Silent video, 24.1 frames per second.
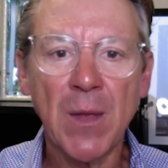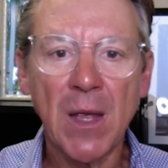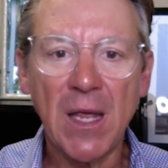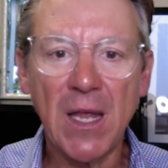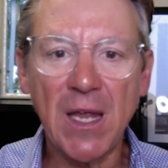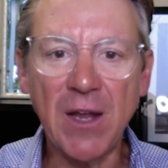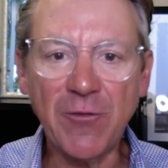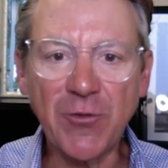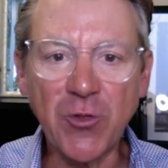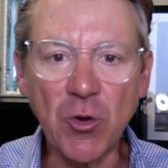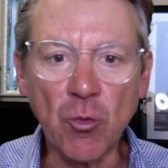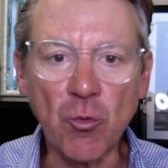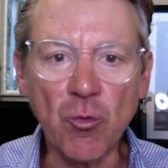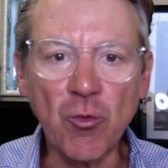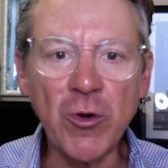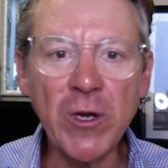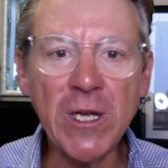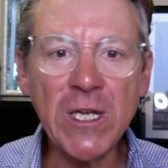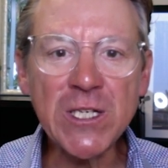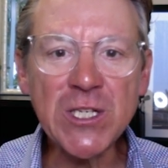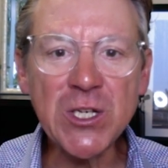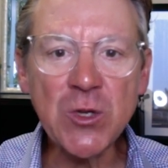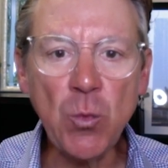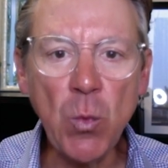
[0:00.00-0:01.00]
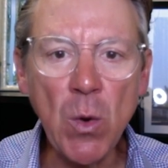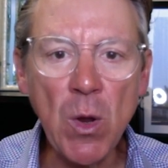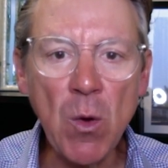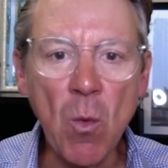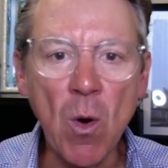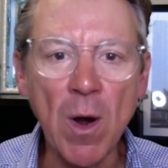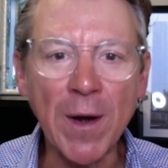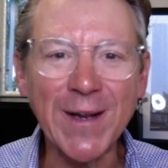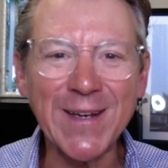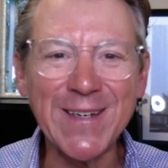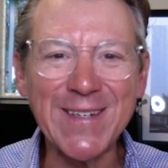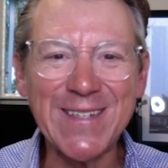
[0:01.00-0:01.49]
If the reason we
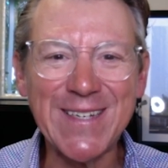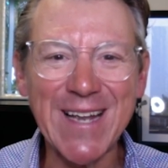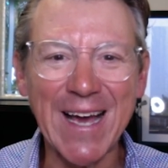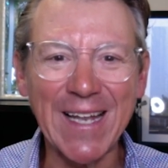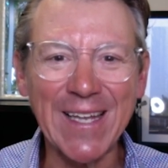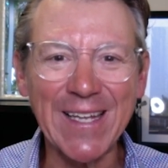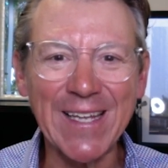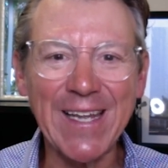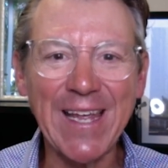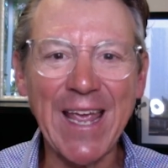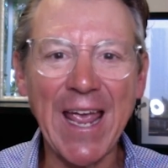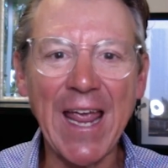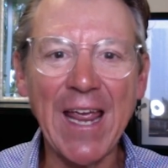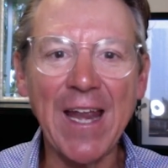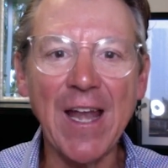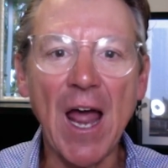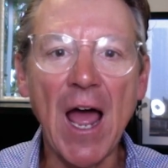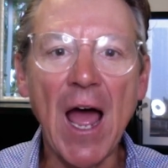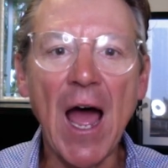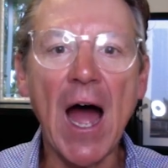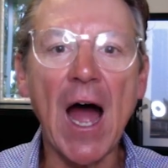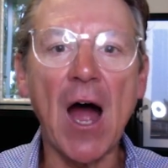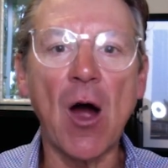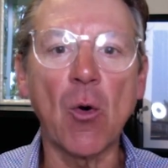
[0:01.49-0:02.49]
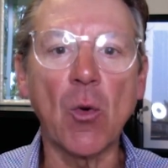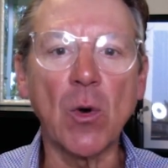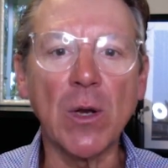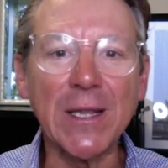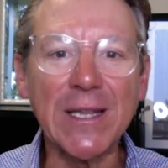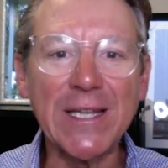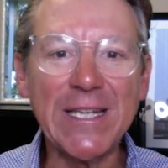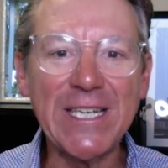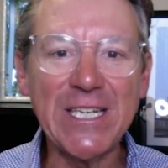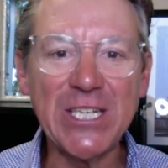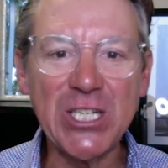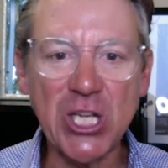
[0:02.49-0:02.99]
want to delegate our
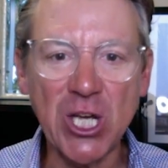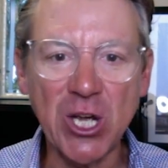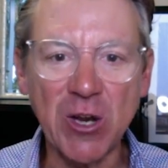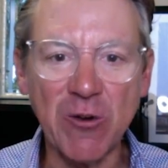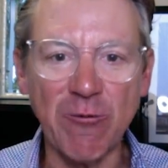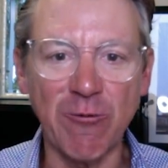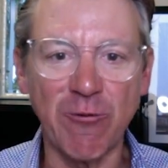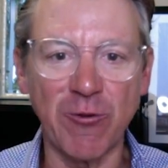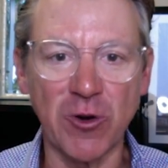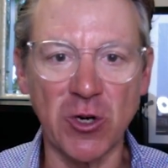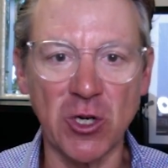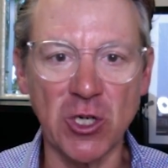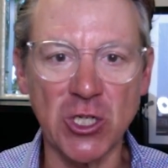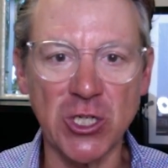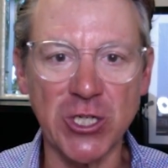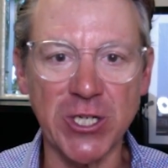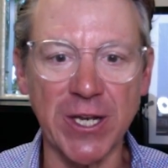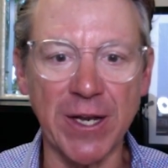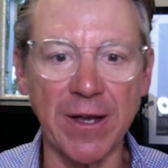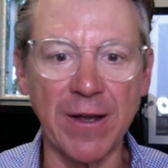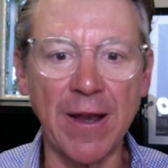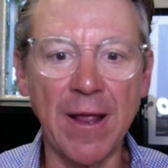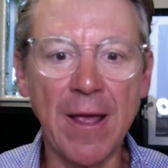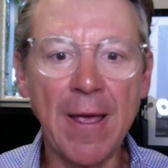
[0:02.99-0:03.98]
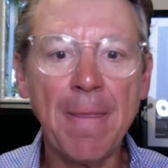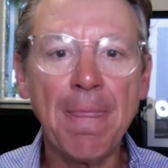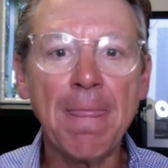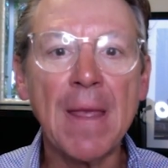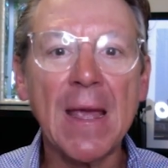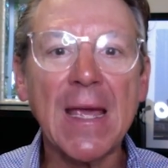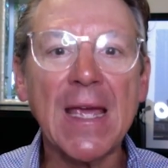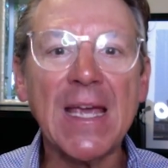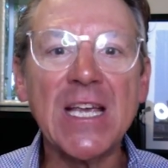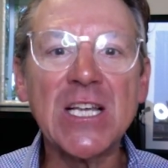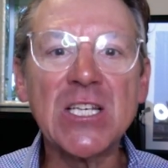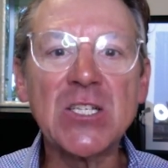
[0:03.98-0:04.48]
lead conversion
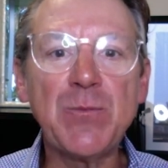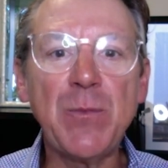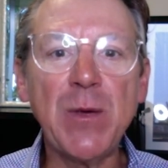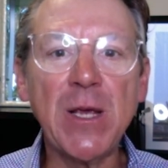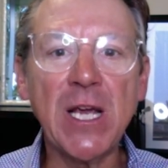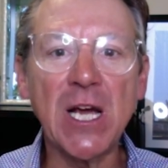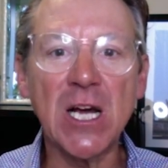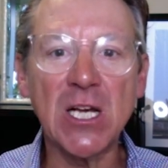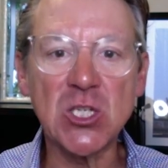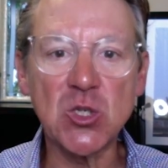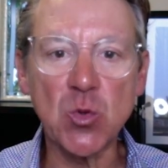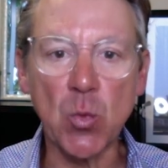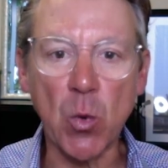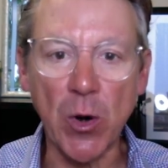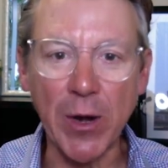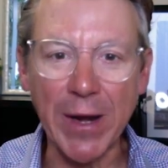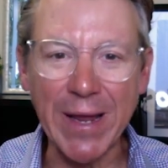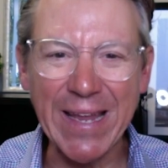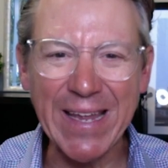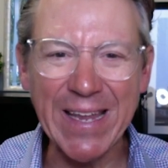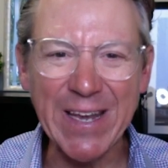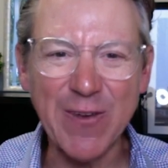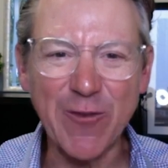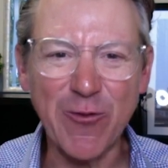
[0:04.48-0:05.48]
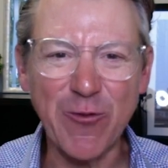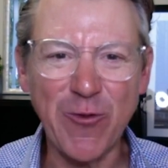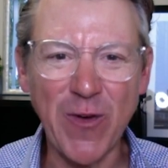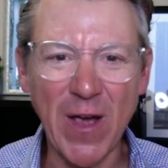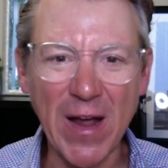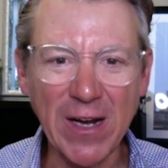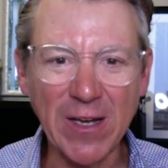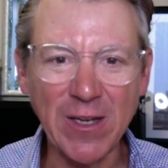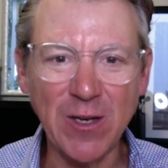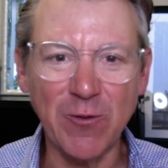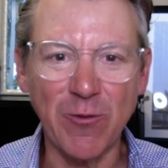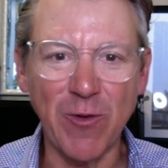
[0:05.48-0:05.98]
is because we're
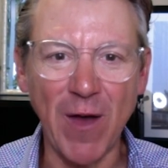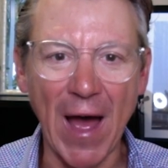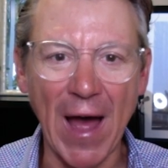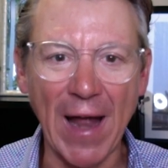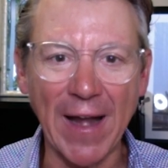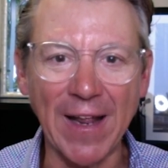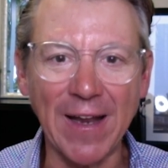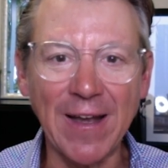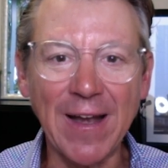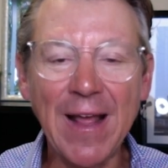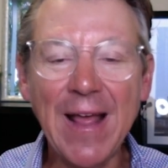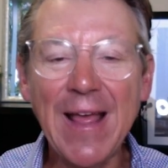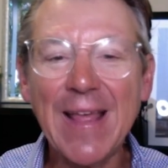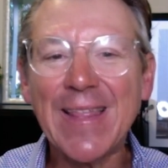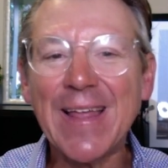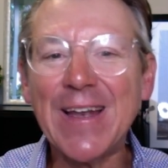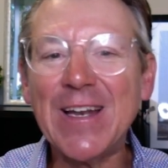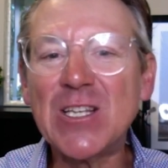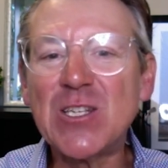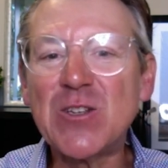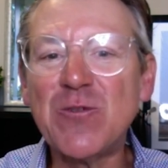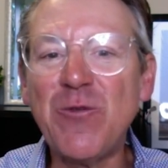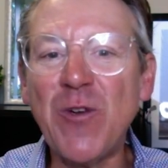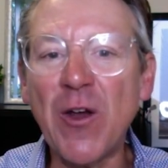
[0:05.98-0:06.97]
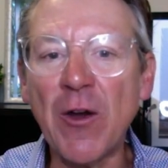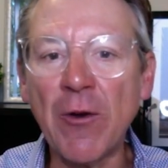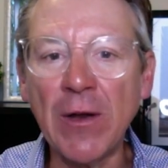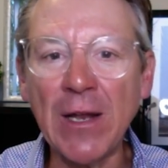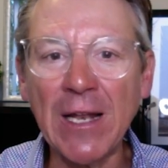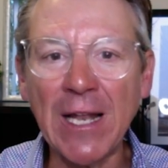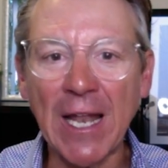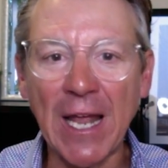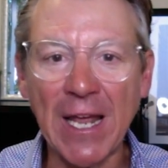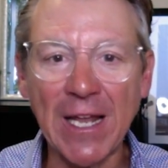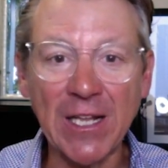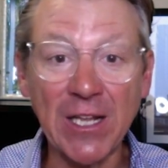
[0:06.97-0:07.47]
ineffective at it, then it's very
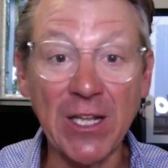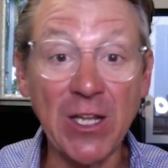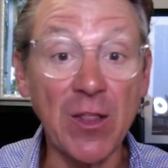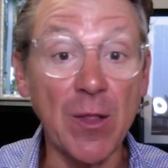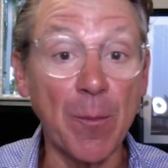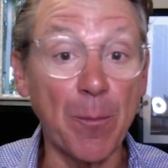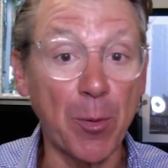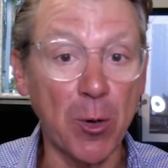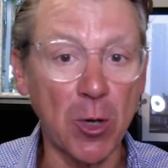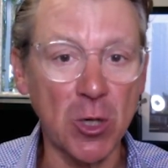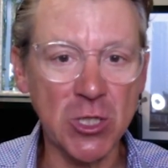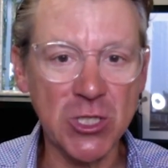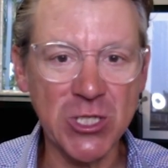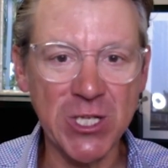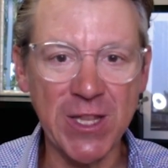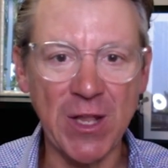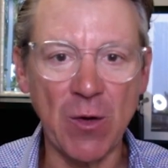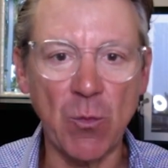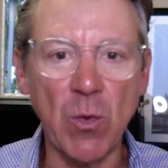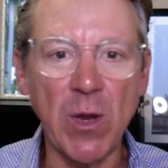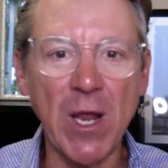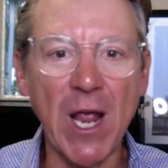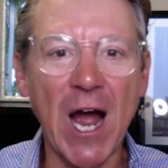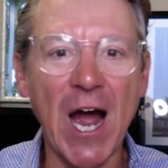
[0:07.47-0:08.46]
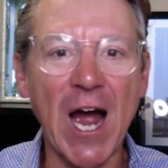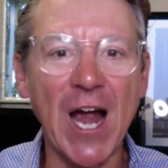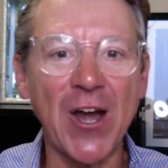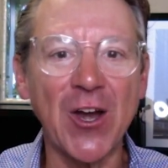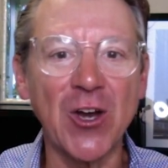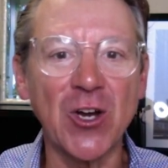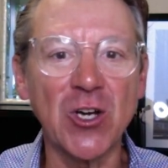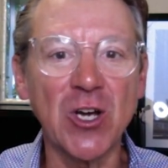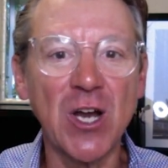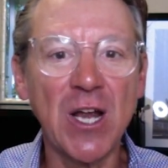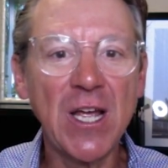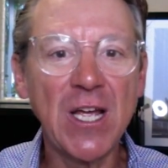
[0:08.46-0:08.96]
likely the person that we
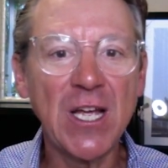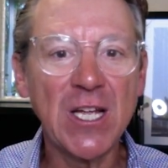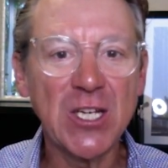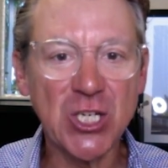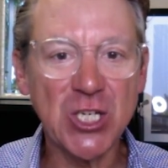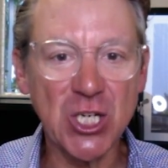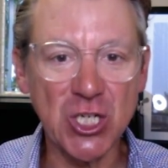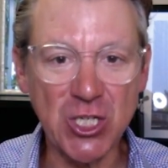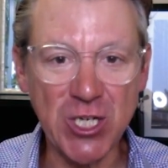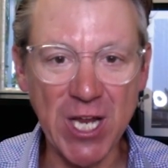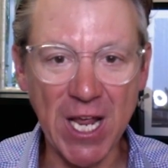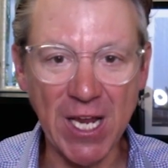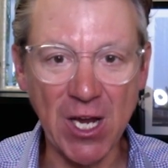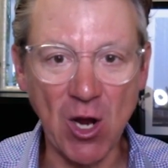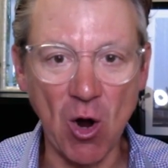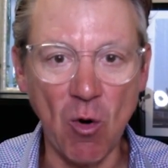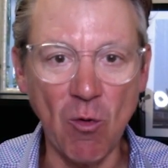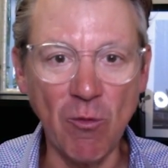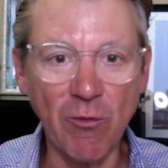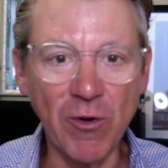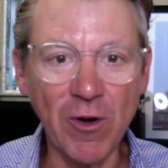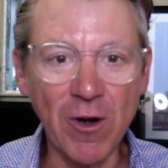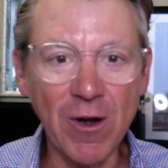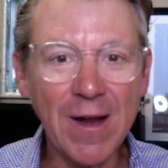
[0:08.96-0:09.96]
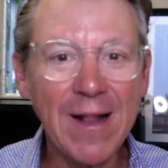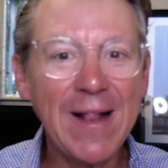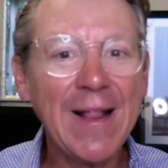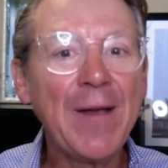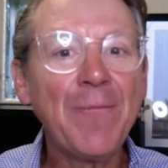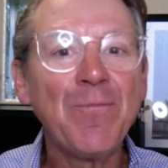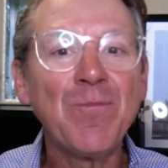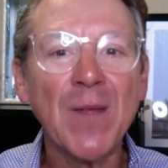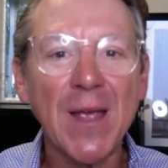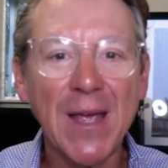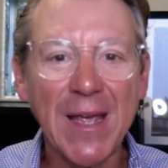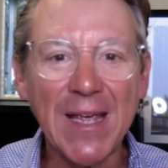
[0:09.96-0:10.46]
hire to take over
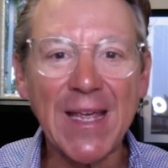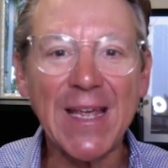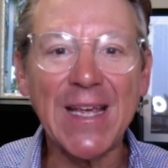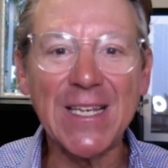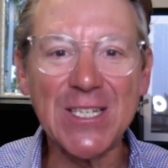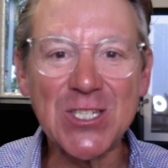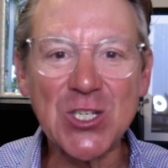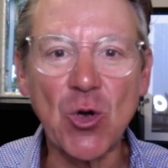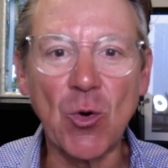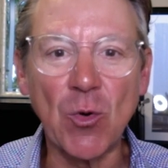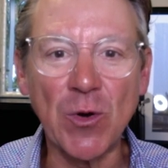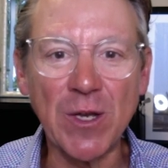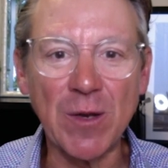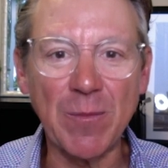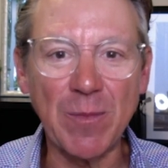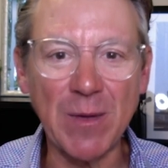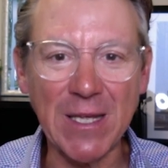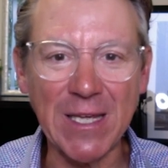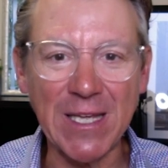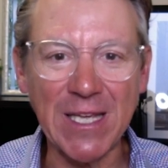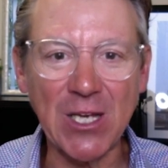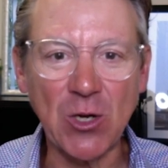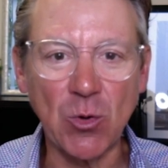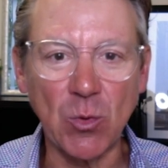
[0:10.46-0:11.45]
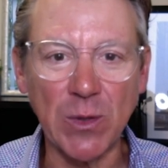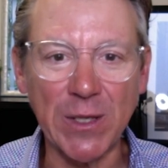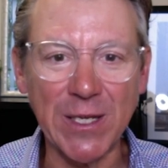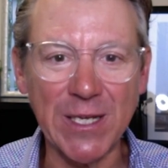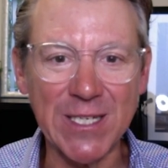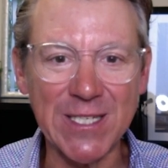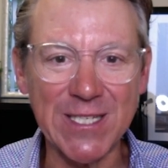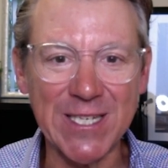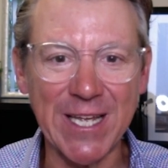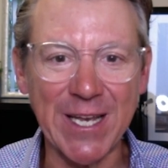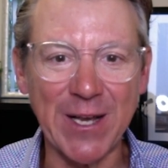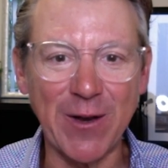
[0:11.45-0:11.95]
is going to be equally
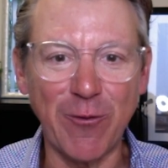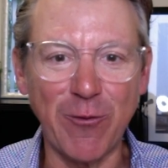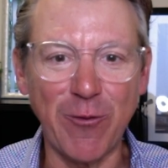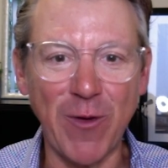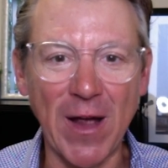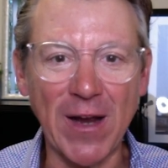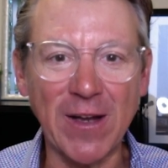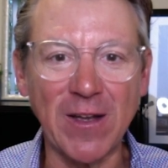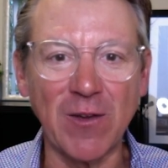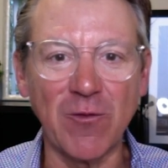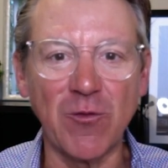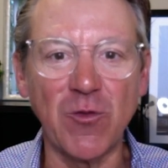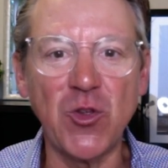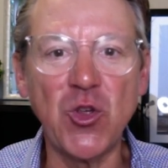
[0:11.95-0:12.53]
as ineffective.